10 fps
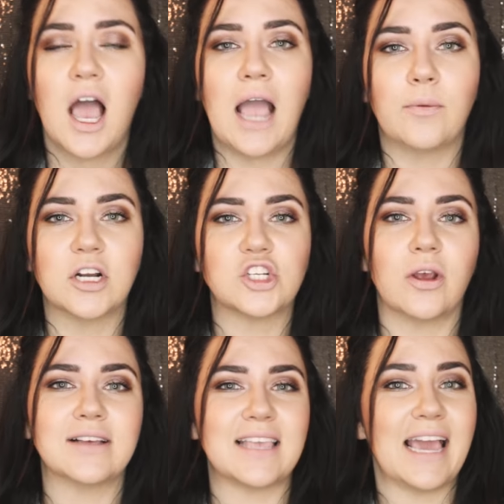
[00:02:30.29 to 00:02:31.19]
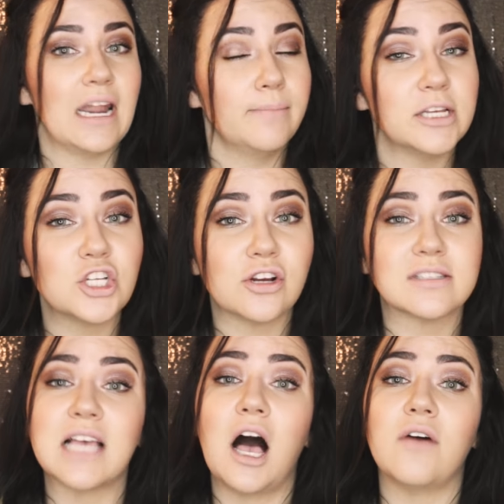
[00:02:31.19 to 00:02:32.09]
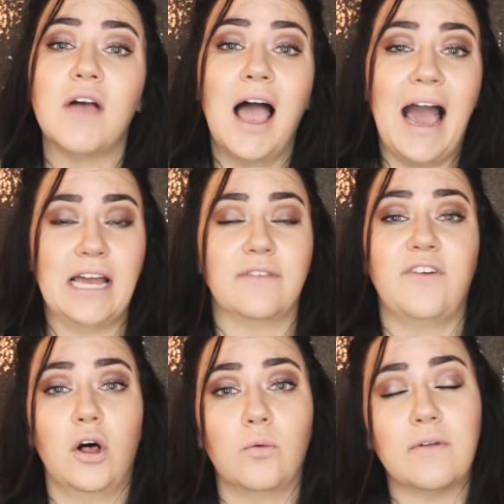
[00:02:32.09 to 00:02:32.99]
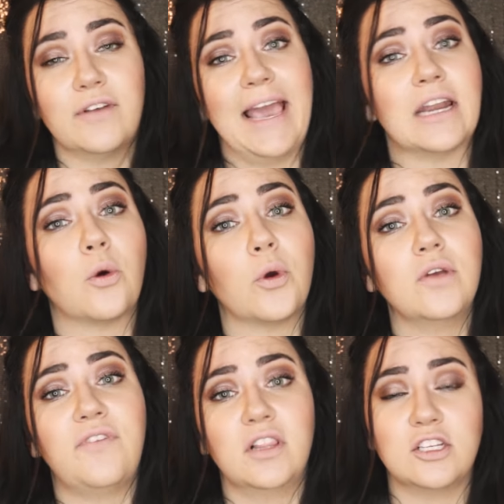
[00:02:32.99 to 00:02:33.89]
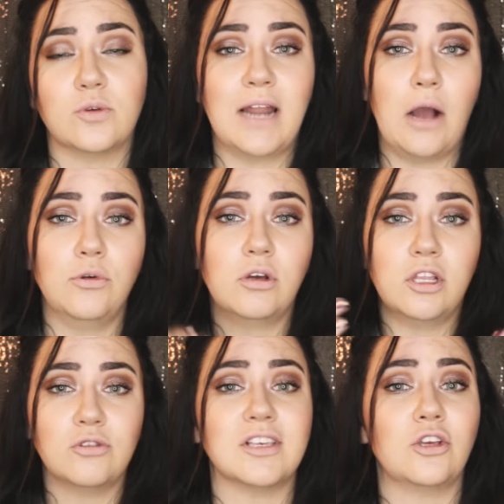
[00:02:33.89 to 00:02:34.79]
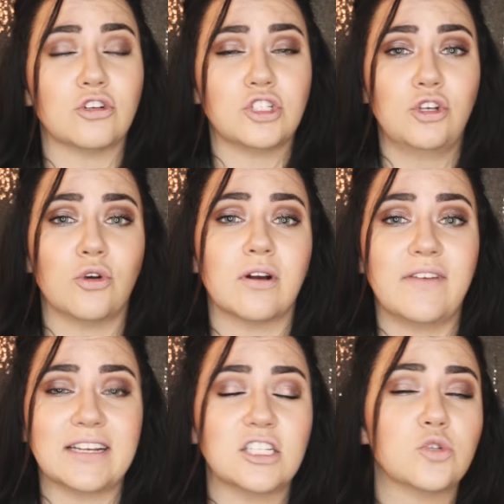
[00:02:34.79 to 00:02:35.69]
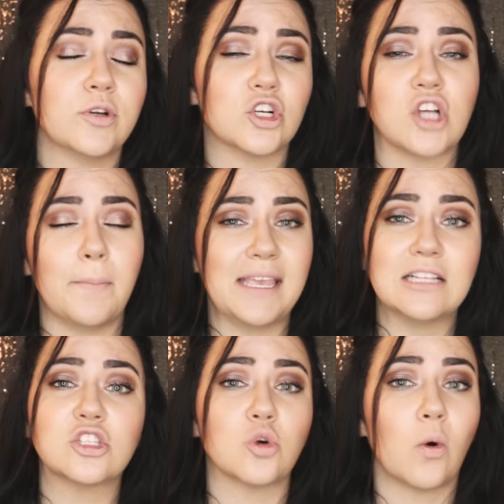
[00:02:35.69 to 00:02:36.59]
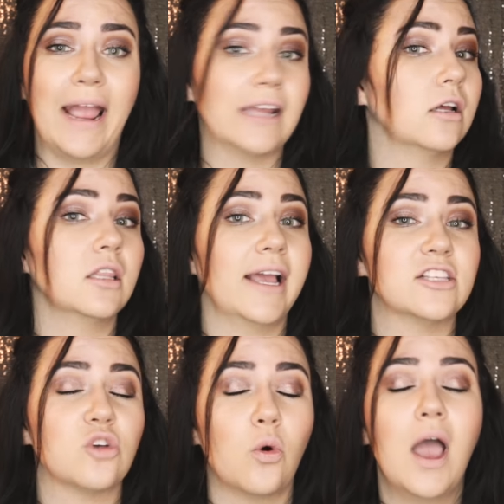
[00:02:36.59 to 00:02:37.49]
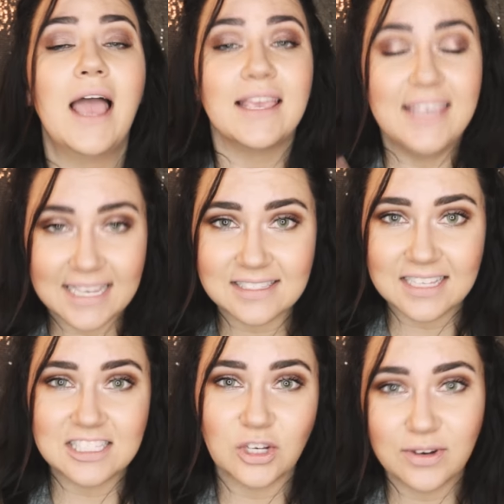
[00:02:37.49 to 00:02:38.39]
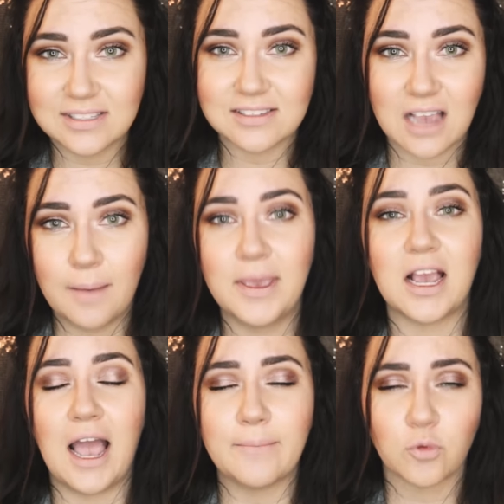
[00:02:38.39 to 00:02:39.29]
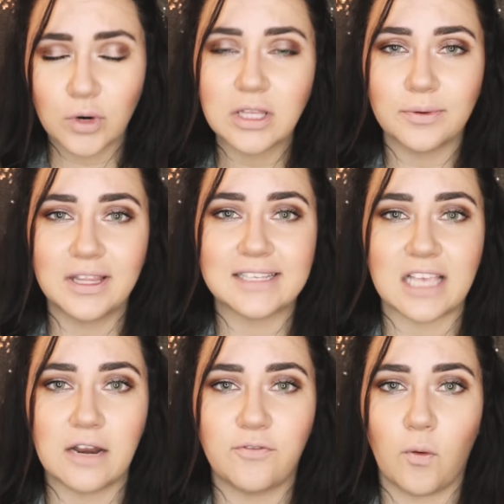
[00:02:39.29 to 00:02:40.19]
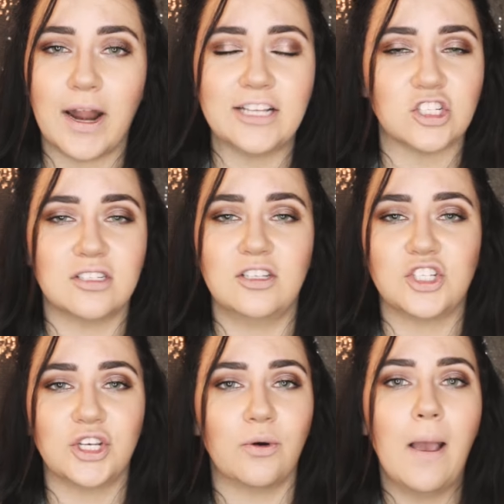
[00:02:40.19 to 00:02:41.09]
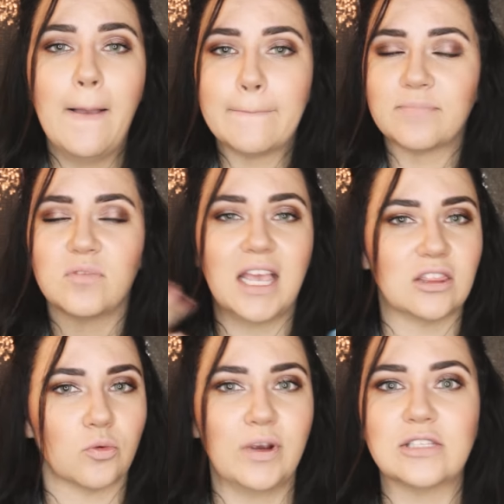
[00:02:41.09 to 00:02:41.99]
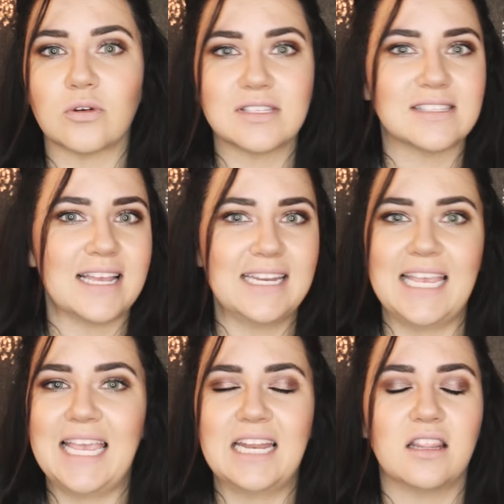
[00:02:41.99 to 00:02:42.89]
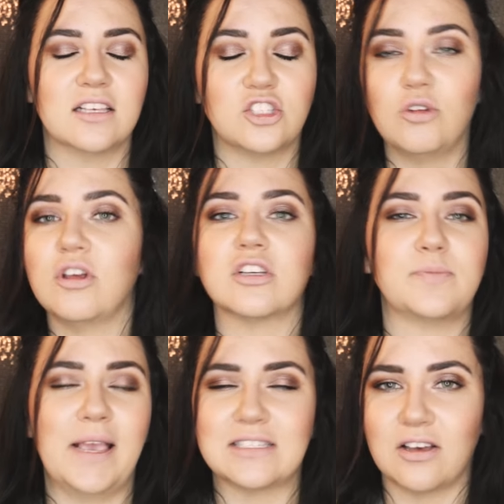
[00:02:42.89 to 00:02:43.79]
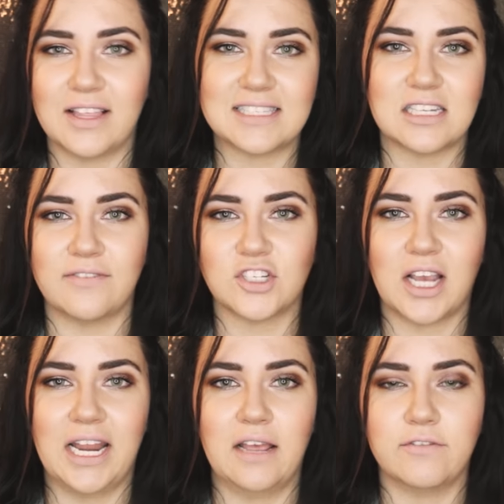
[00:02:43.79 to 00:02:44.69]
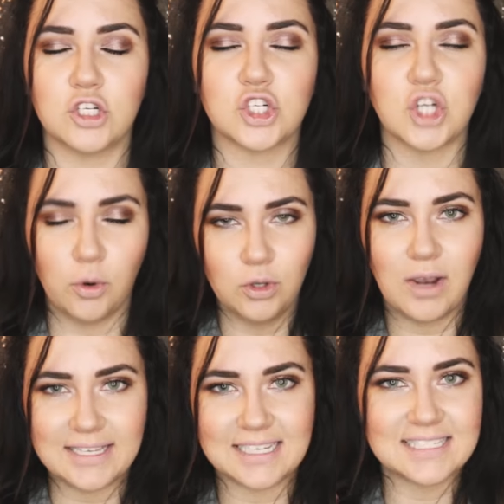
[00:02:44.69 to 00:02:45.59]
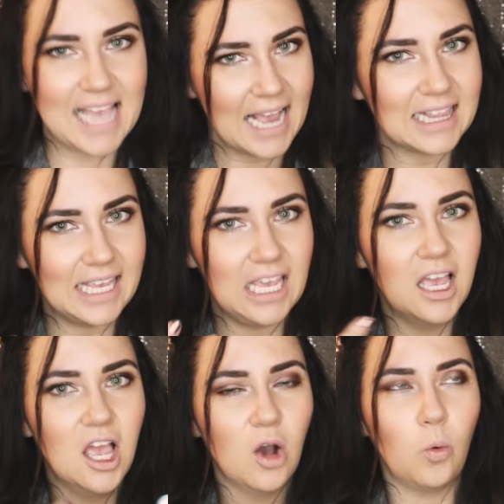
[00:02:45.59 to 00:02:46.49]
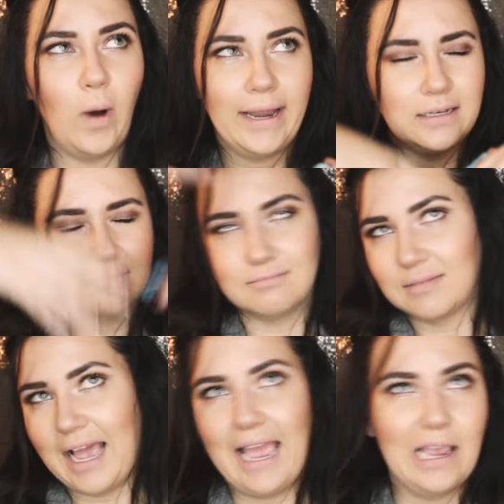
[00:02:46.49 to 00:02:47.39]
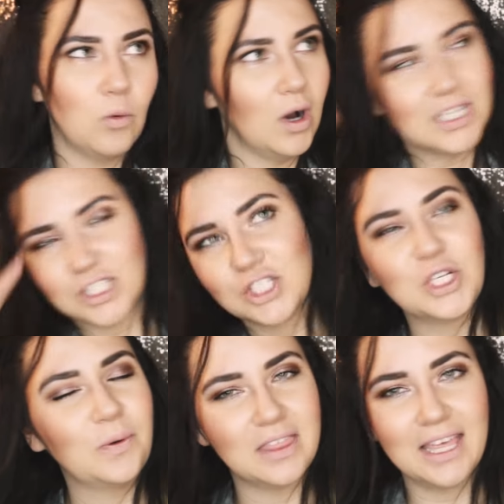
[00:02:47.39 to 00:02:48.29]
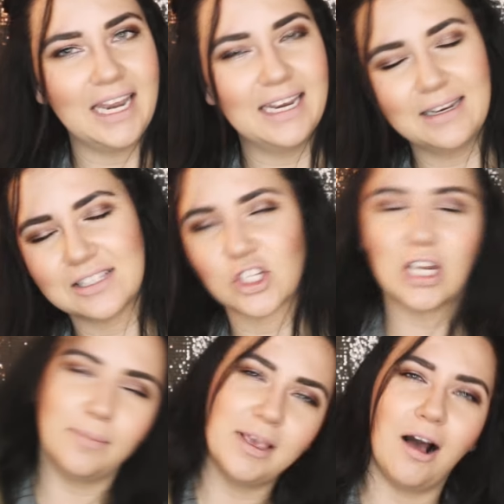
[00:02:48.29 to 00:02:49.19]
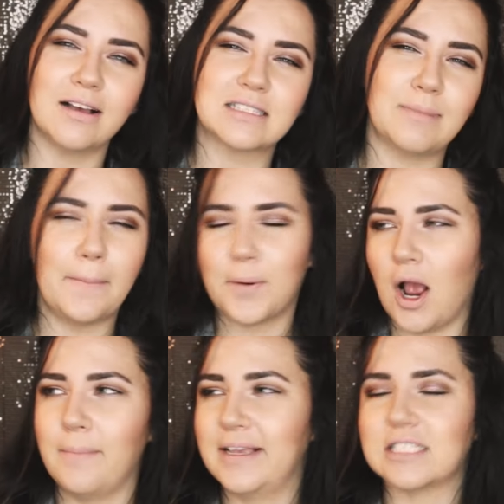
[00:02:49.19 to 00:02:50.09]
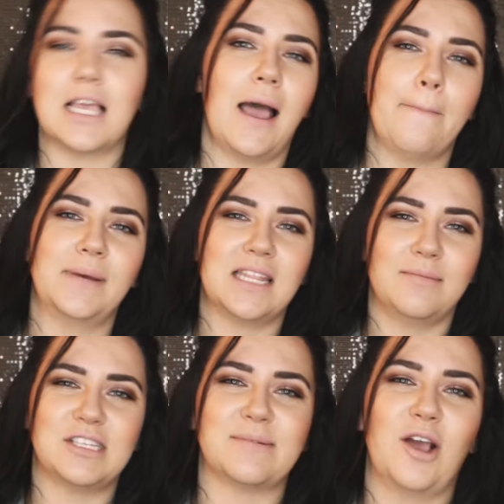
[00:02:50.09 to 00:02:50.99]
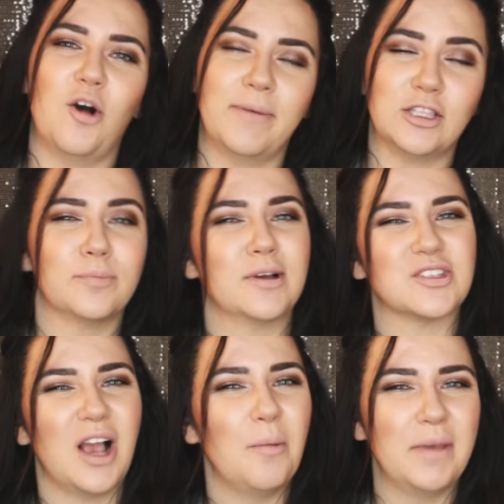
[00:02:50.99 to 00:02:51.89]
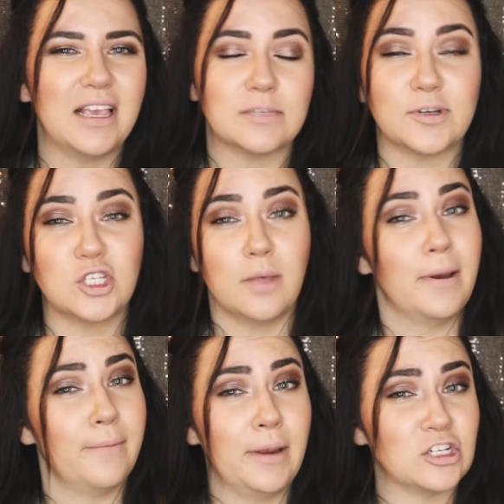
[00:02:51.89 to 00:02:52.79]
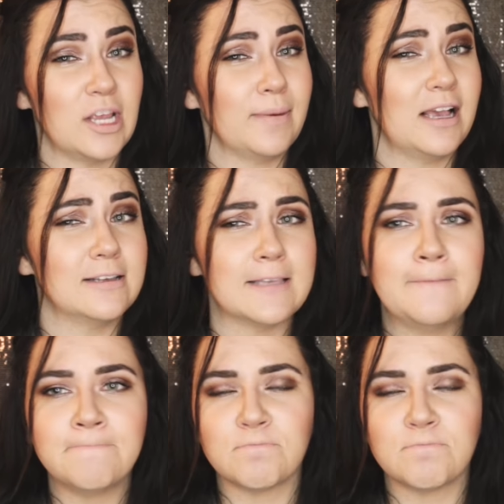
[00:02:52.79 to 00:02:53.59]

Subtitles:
I want to show you guys like how to measure yourself, how to fall, what category you fall into, and how you can use it to your advantage when you're shopping in store and online. So yes, that series is coming. I'm really, really excited for it. I just need to get the resources I need, the studio space, all that stuff to kind of show you guys exactly what I want to do with it, and it's gonna be awesome, I promise. But in the meantime, I hope my lookbooks are helping, especially the pear shape gals.